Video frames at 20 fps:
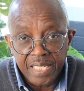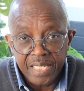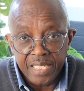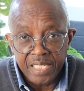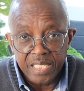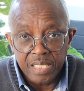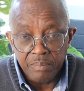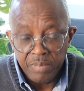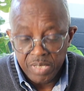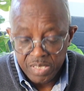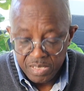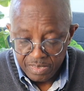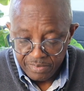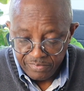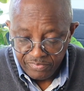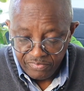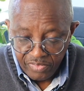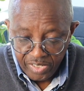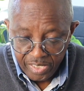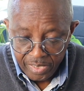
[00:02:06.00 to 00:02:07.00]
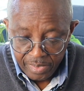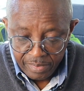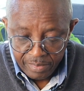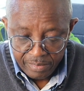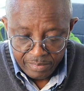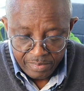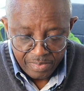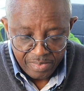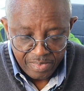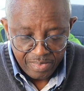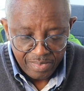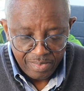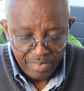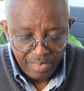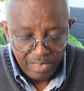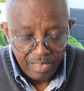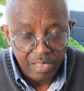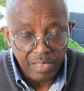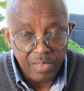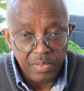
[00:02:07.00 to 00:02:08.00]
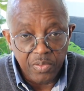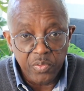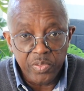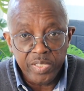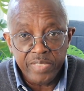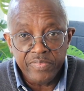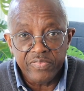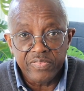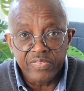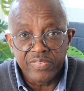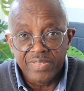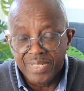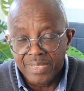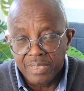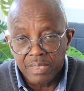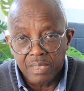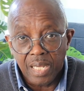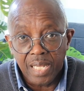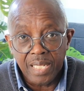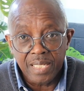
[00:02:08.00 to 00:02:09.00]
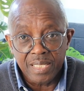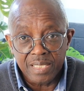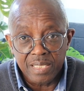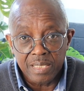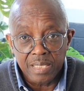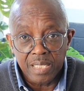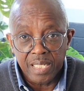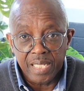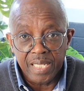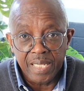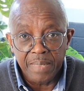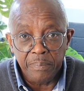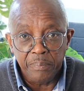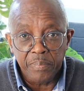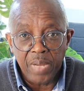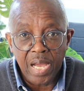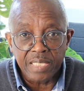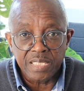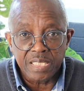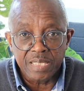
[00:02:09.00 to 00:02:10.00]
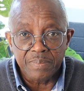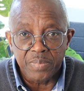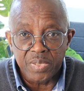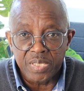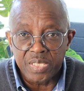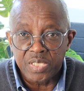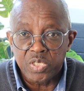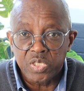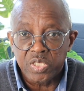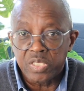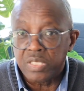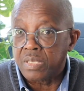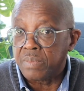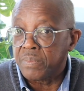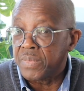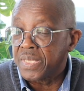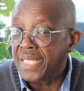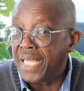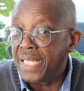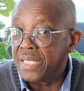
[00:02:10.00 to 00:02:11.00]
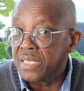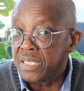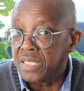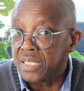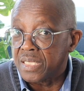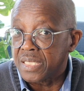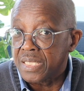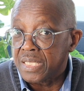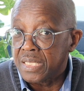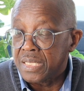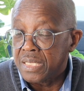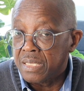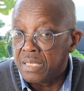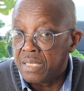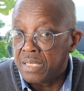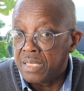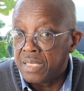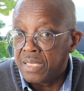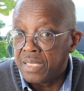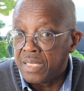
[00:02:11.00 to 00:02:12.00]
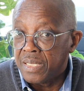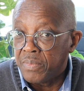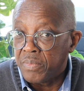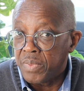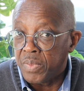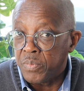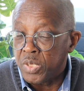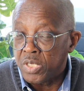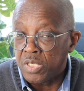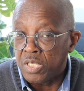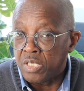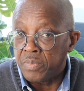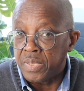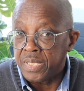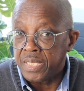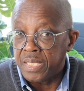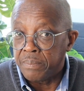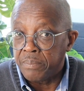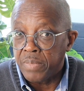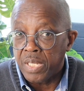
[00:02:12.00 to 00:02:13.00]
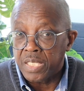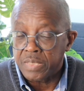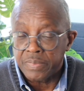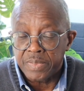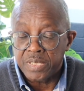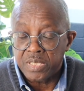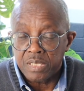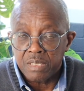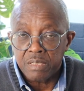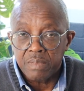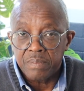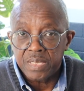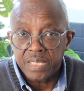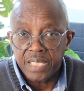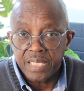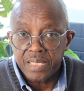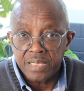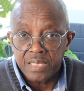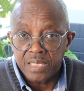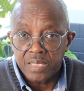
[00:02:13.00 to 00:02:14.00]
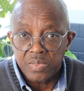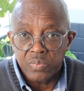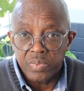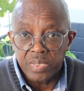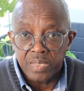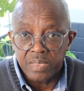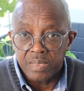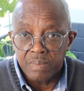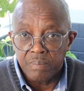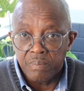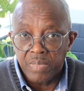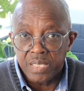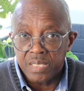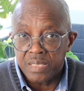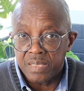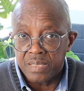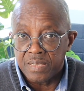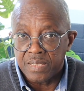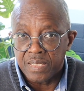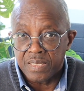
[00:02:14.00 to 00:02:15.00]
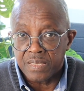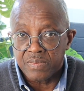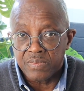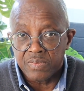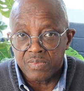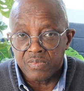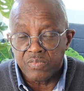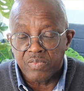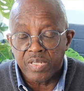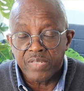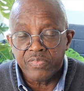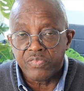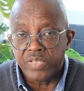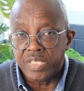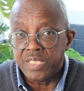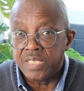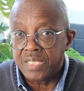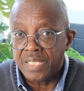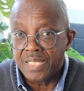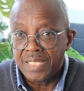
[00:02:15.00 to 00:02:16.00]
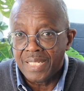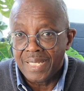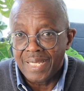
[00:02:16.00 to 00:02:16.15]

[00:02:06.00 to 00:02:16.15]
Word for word: in the midst of fear, grief, and impossible circumstances. When we talk about impossible circumstances, we can mention just in reference